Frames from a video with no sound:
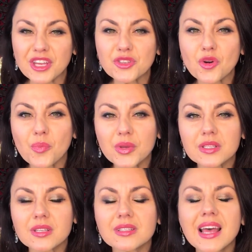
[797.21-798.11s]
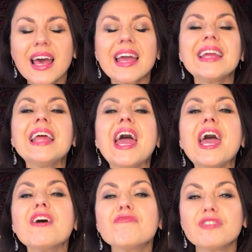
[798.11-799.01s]
in your business, in
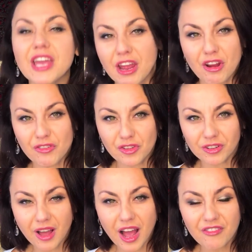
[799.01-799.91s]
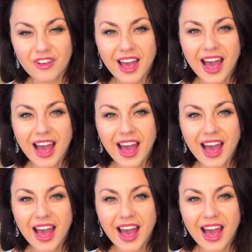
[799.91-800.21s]
every area of your life.